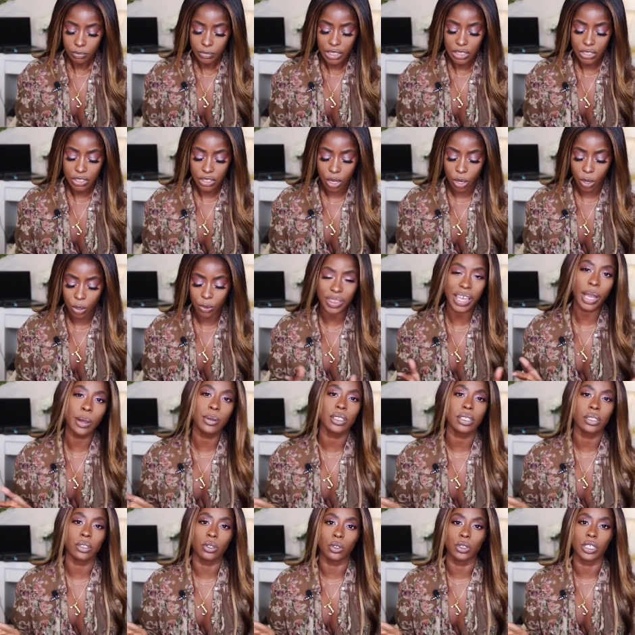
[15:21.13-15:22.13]
So that
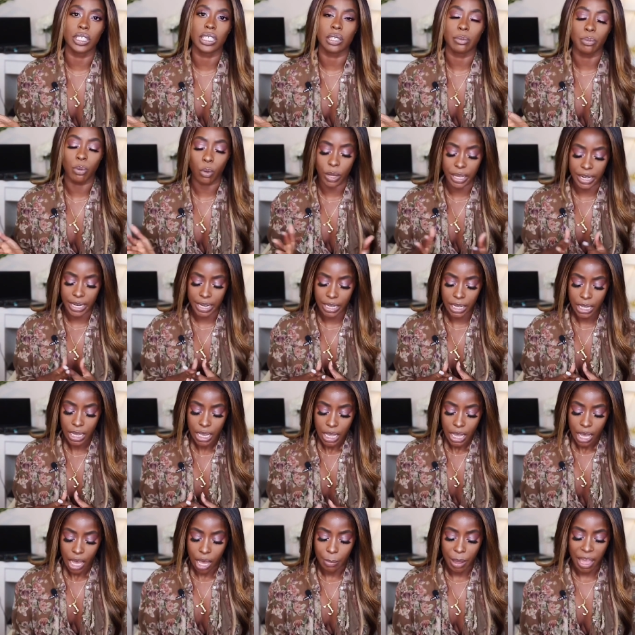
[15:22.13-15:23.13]
was a little disappointing.
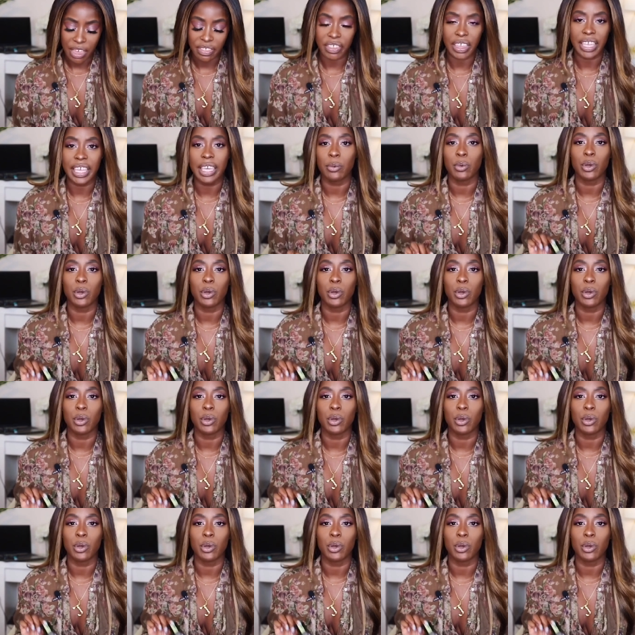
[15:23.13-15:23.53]
I think